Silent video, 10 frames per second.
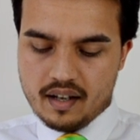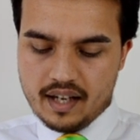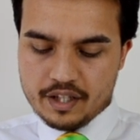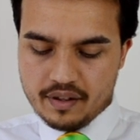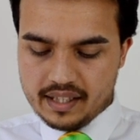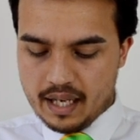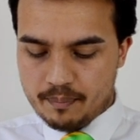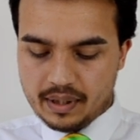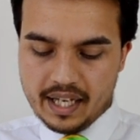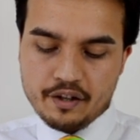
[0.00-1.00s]
I tried their
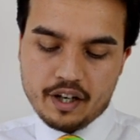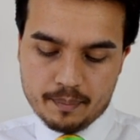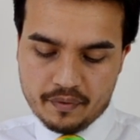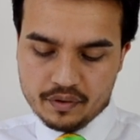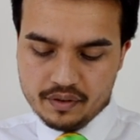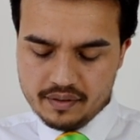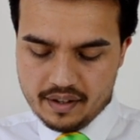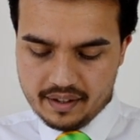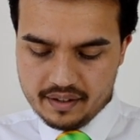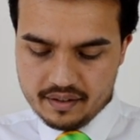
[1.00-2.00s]
plain yogurt before, I
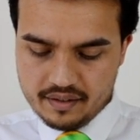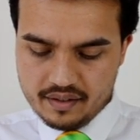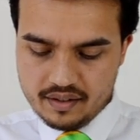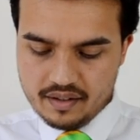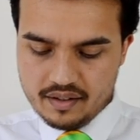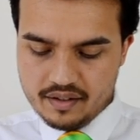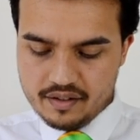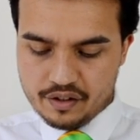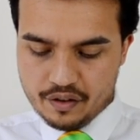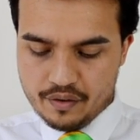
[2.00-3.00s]
think.
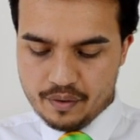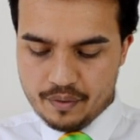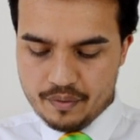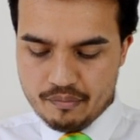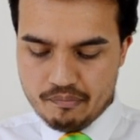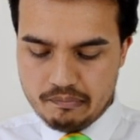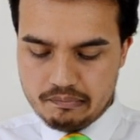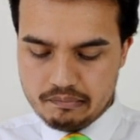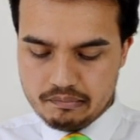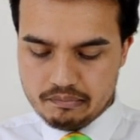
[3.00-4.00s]
So
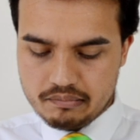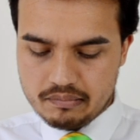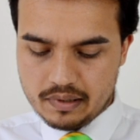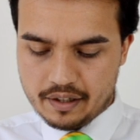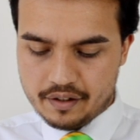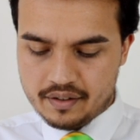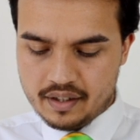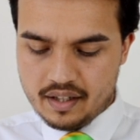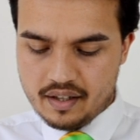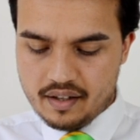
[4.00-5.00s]
I don't know.
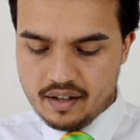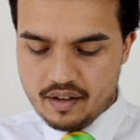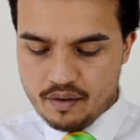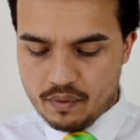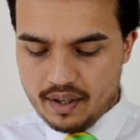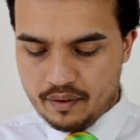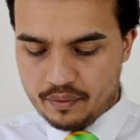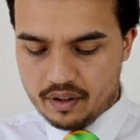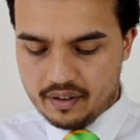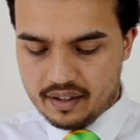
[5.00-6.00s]
What has this
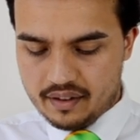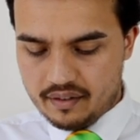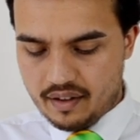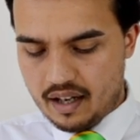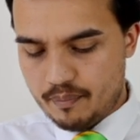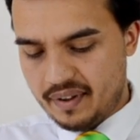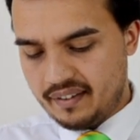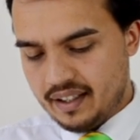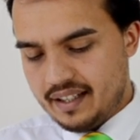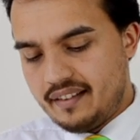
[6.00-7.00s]
one gotten at?
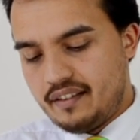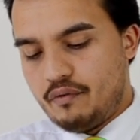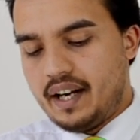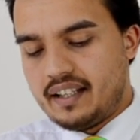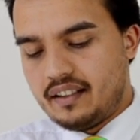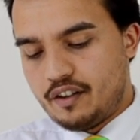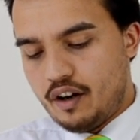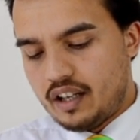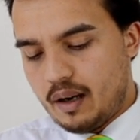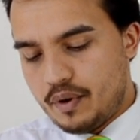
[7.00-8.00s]
Besides the regular
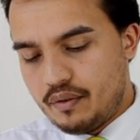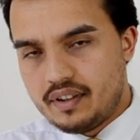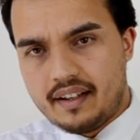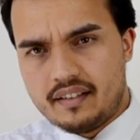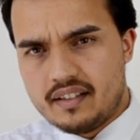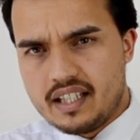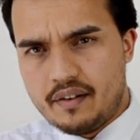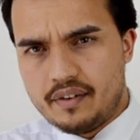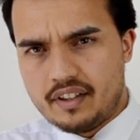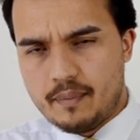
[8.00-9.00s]
coconut milk, that sort of
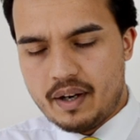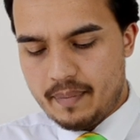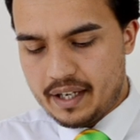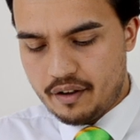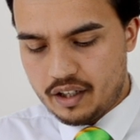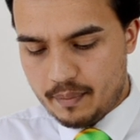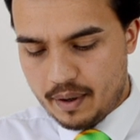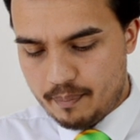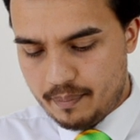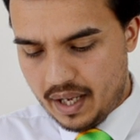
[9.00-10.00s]
stuff, it's got a bit of mango, got a bit
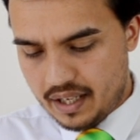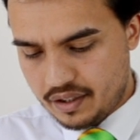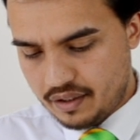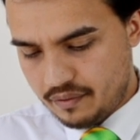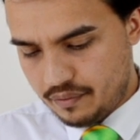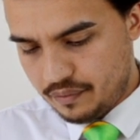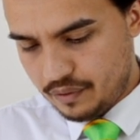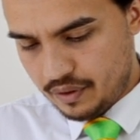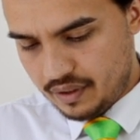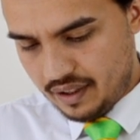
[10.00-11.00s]
of passion
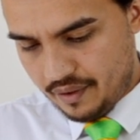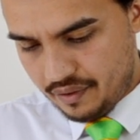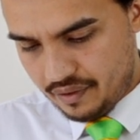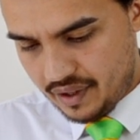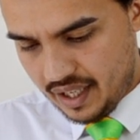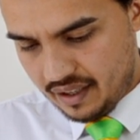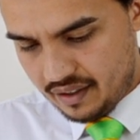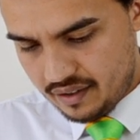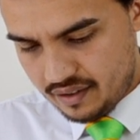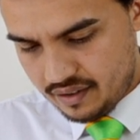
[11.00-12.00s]
fruit, I think.